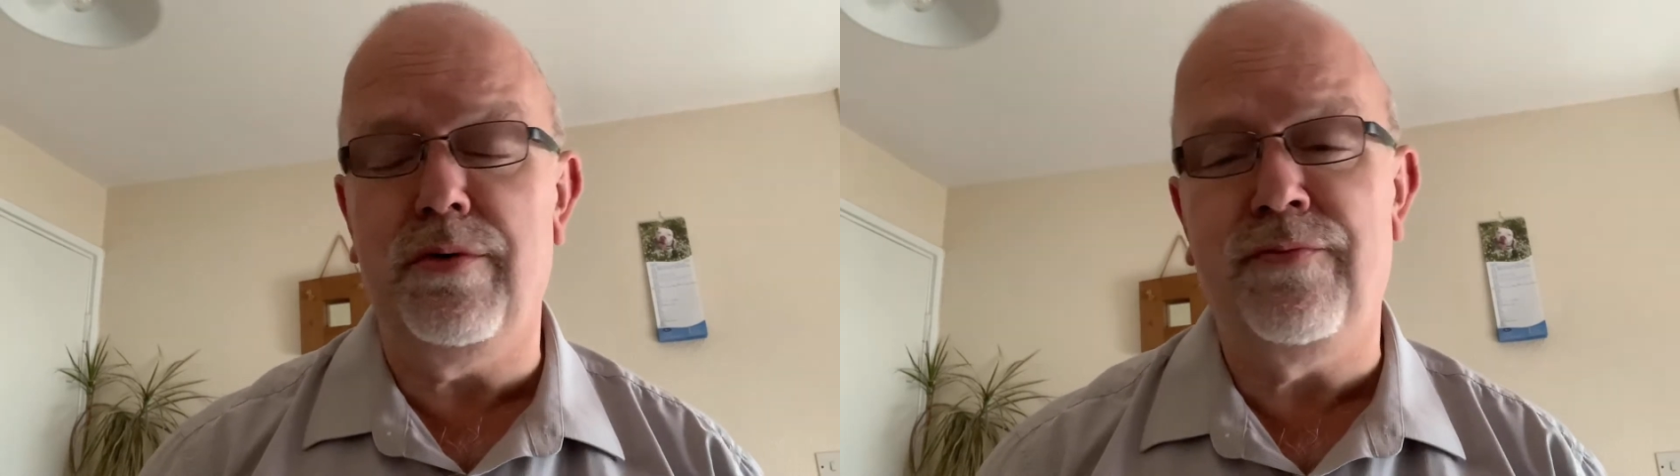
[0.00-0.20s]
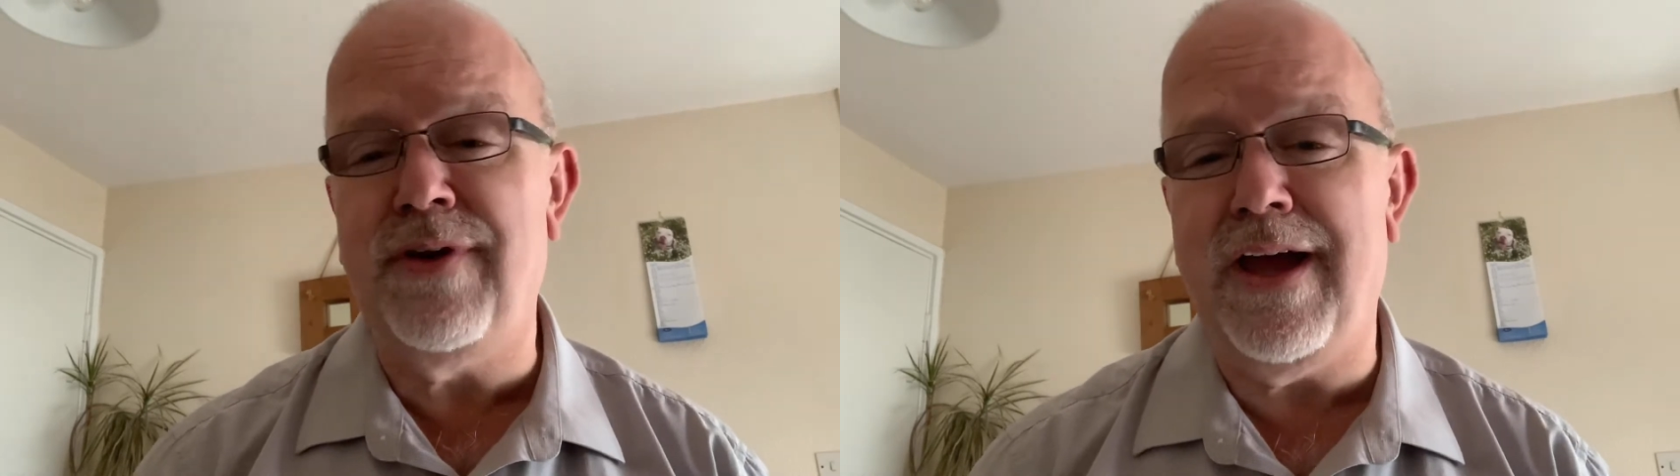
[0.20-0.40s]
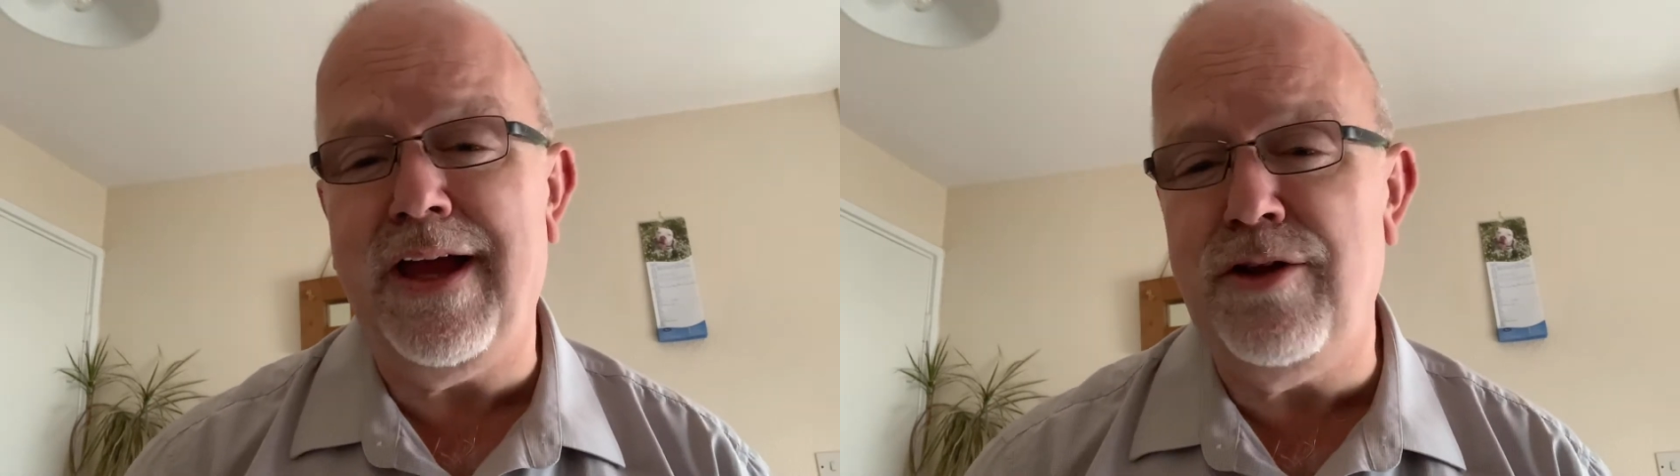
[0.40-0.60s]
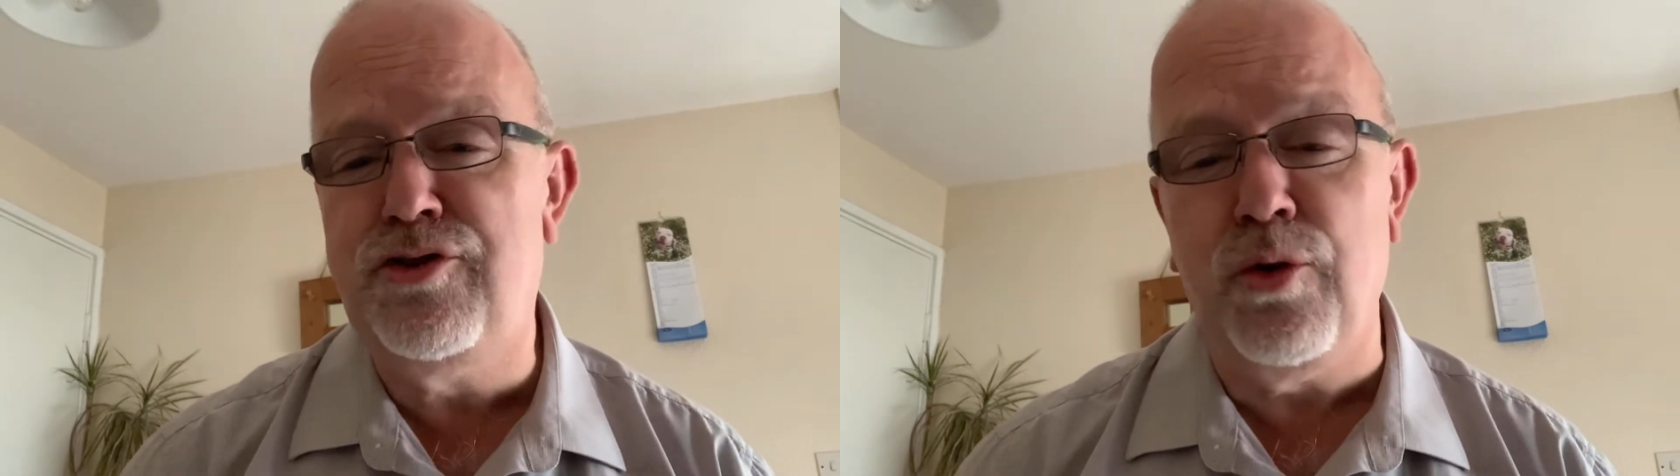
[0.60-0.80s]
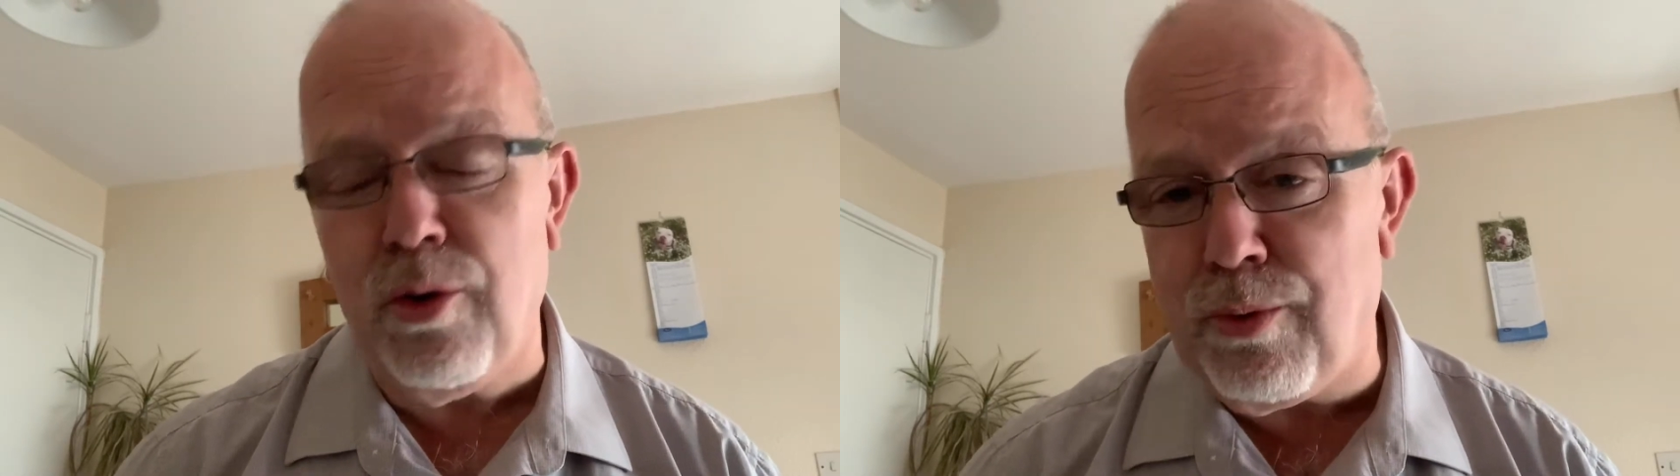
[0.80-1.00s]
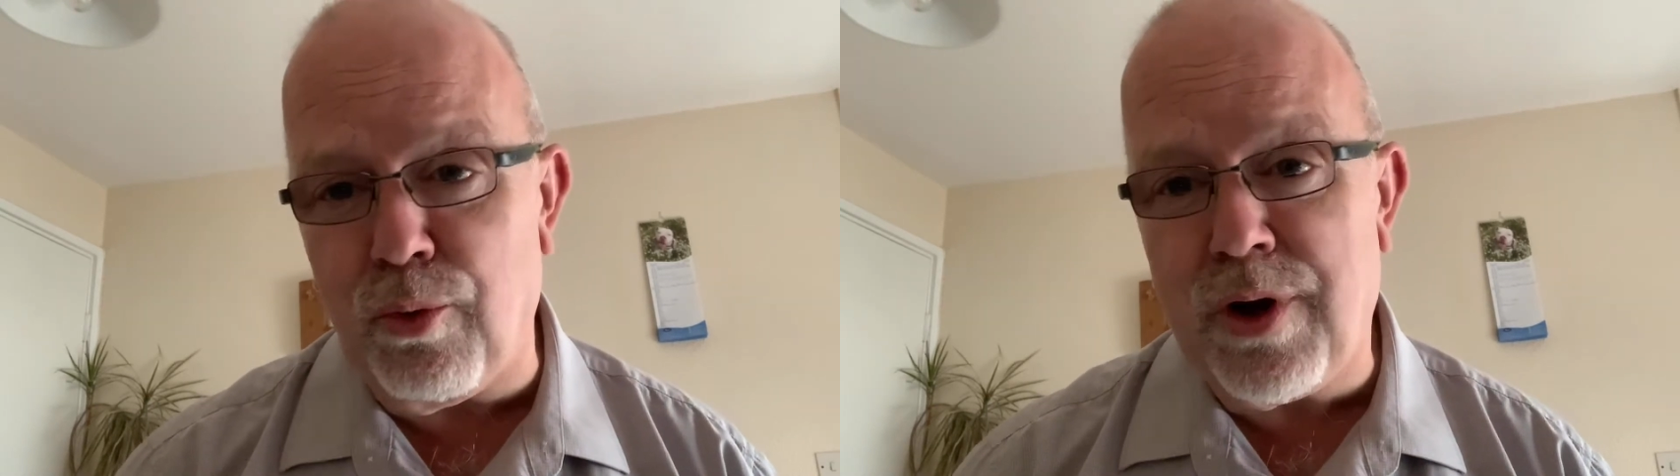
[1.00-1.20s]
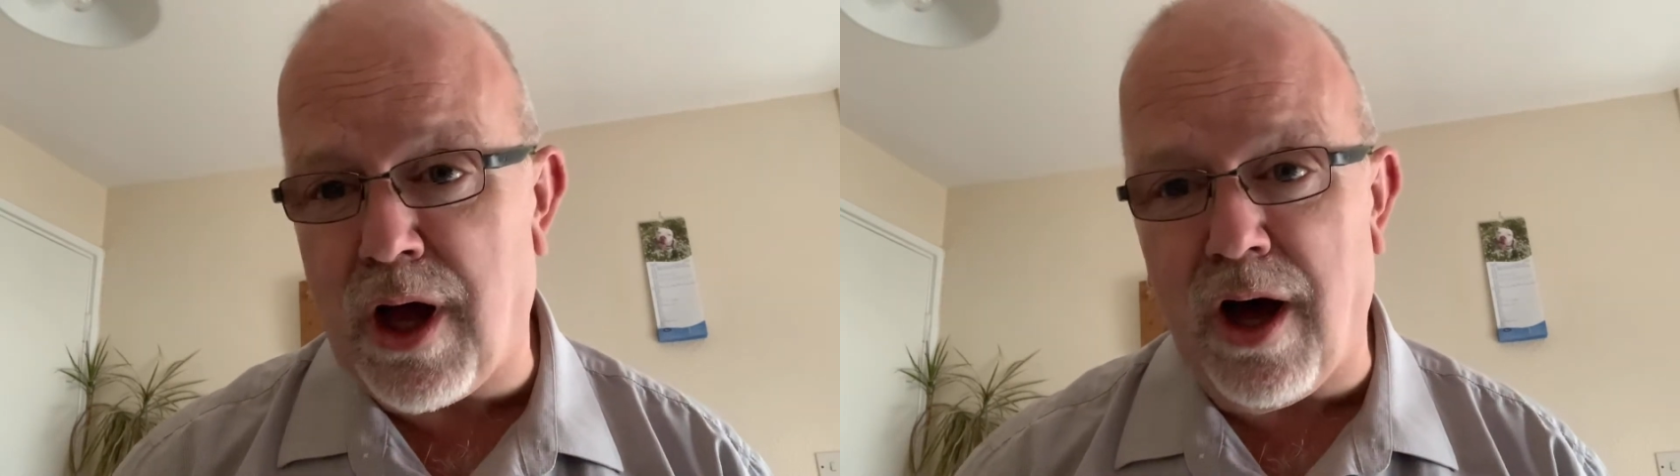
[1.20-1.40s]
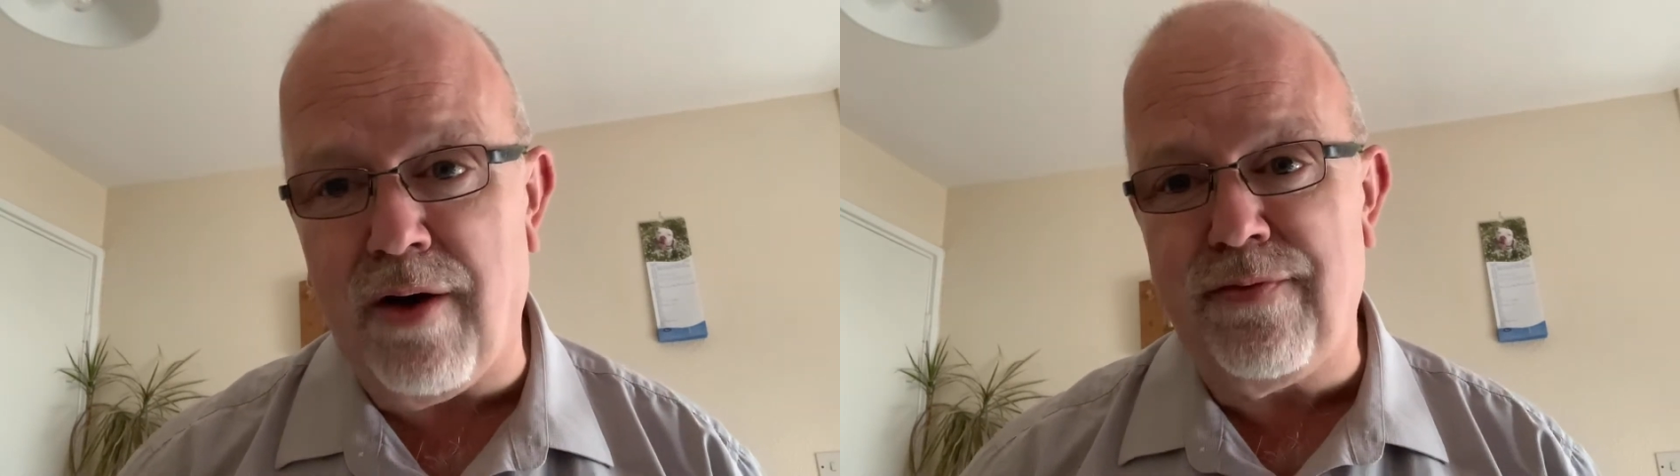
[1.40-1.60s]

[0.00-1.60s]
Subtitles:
very doable car